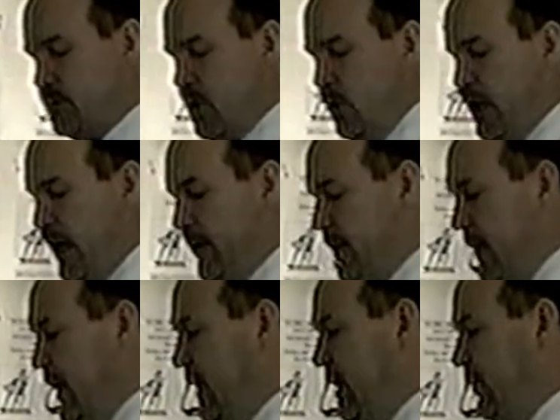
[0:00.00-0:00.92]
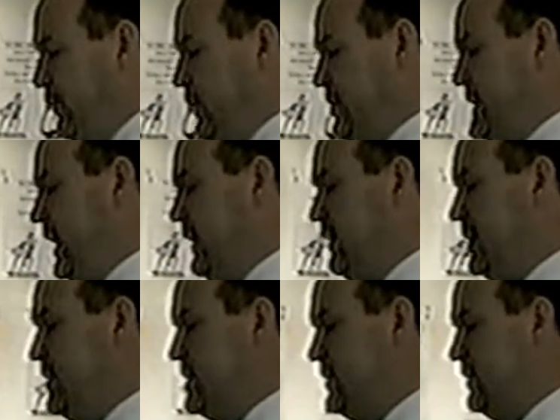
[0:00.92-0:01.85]
Okay, if we take
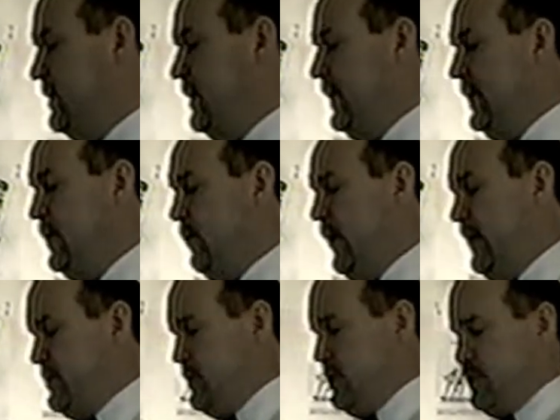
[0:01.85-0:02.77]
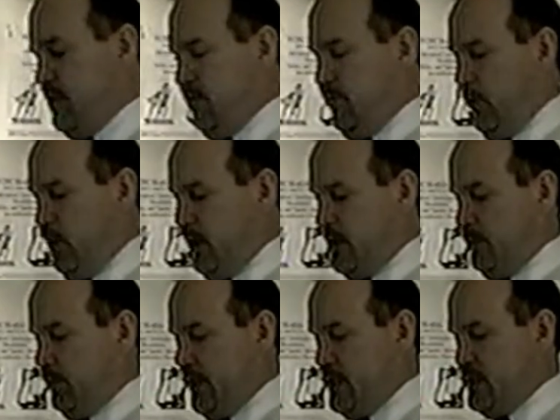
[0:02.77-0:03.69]
this equine adjusting fork
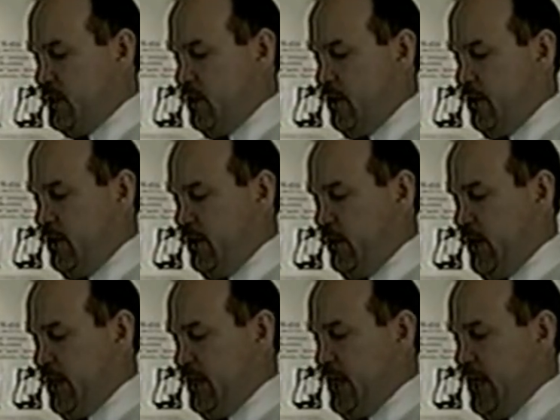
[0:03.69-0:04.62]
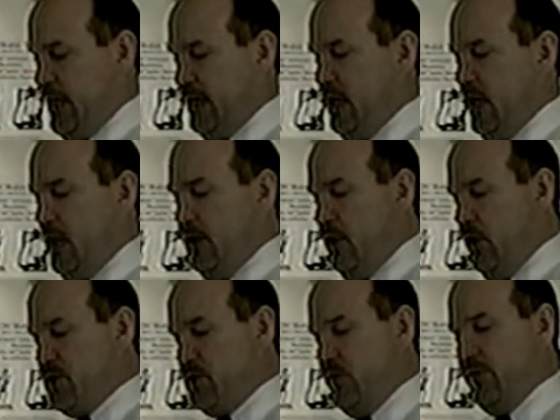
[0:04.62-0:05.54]
and place it on our Great Dane,
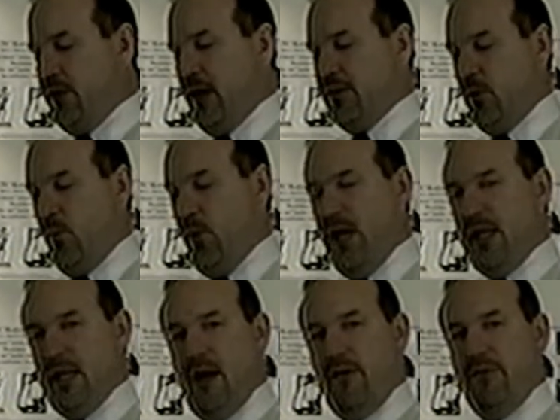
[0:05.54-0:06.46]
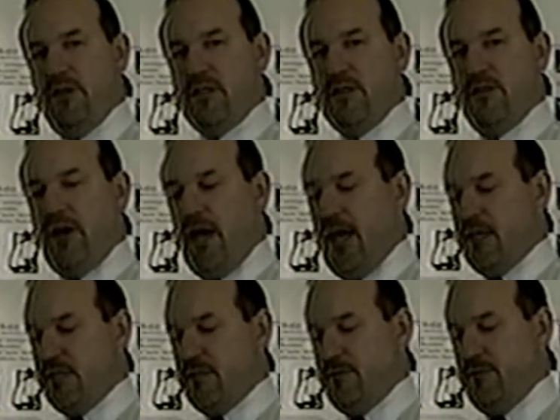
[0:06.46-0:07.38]
notice that we've got the weight of this
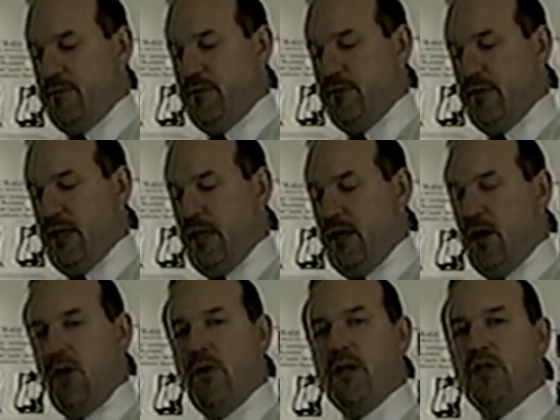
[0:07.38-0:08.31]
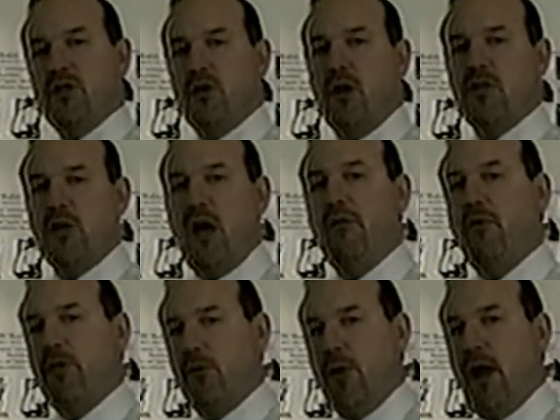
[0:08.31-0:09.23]
device, and it already starts off
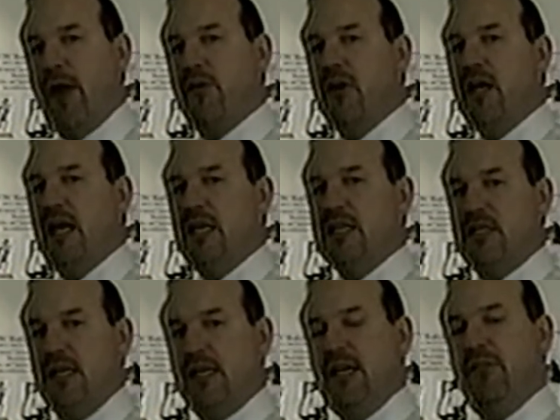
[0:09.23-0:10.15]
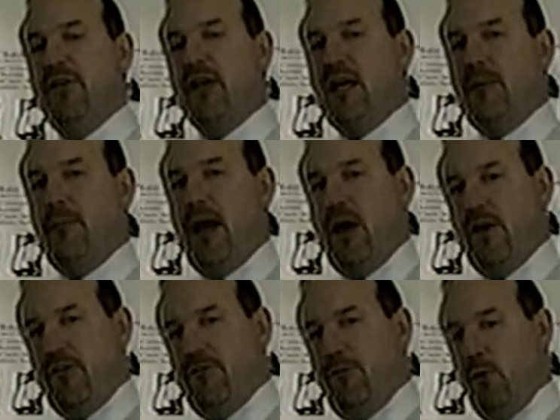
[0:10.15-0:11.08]
with a rather significant
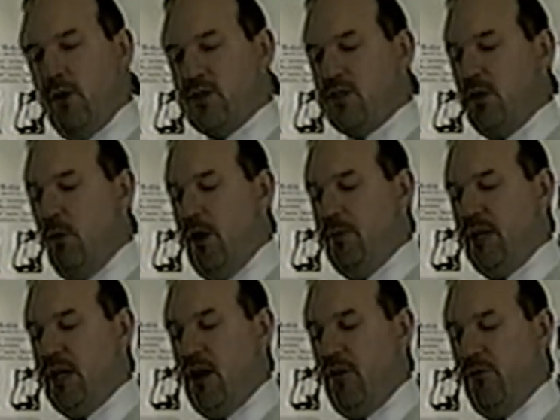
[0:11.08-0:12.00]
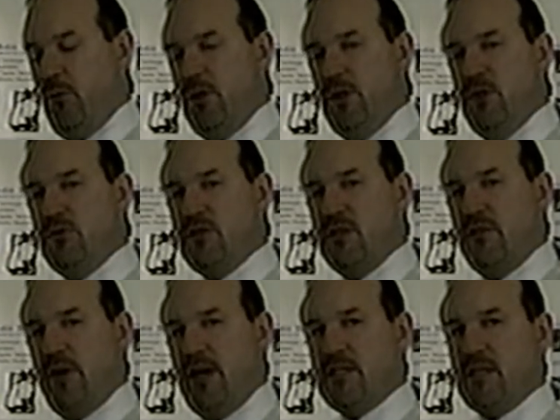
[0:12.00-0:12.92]
amount of force. You want to be careful when you use the
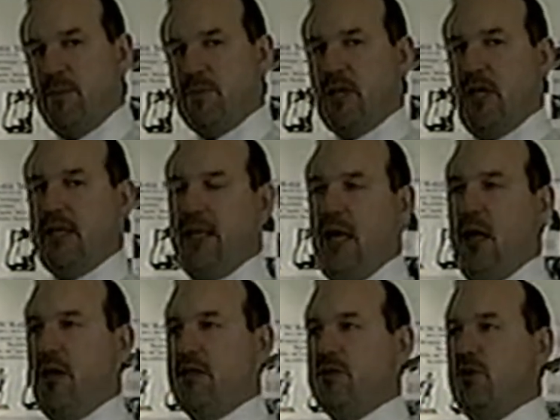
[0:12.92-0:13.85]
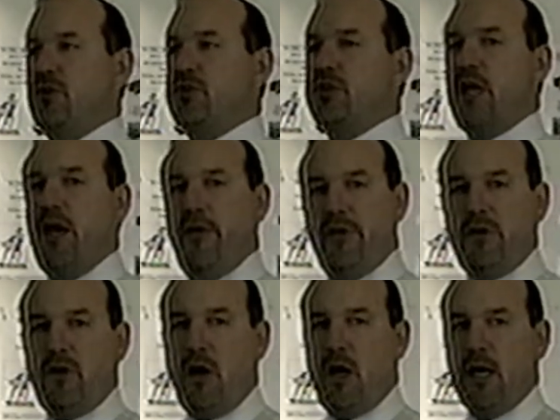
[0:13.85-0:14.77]
device upside down, as you'll scare the
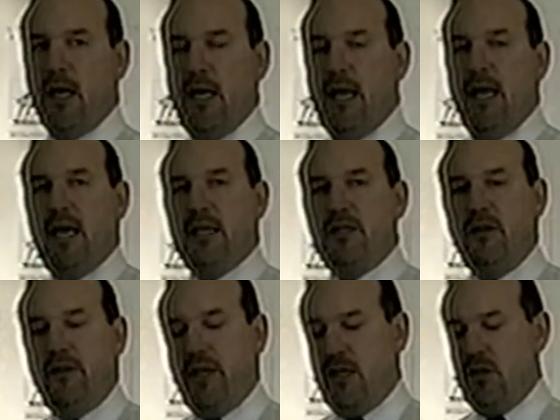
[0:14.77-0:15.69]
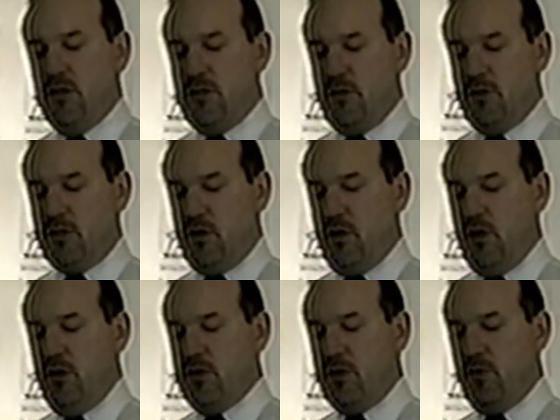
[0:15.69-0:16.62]
dog until they get used to it. So
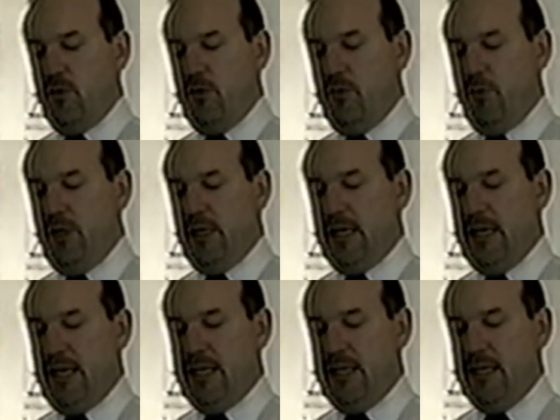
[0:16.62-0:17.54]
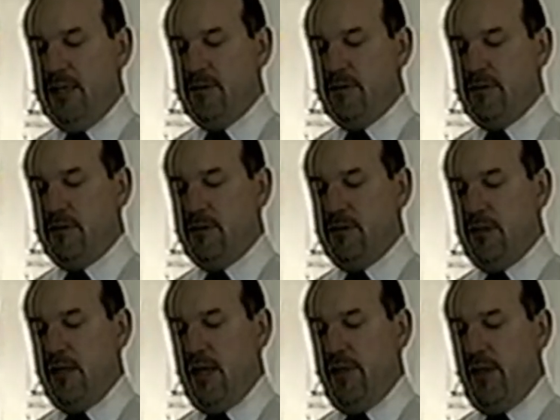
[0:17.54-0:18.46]
you lose it really lightly,
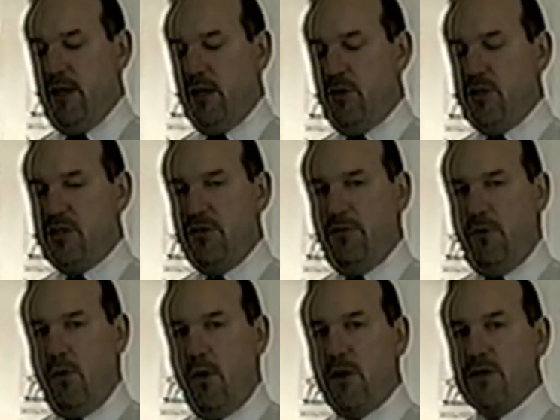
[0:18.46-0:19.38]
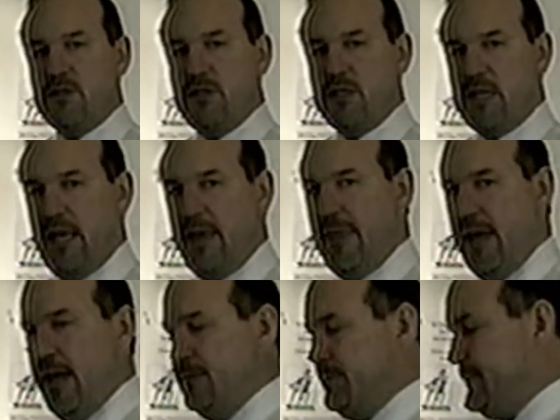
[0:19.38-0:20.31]
and then increase the force, just like
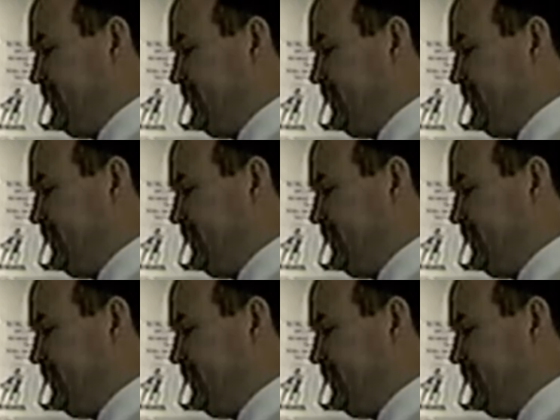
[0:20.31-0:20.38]
that.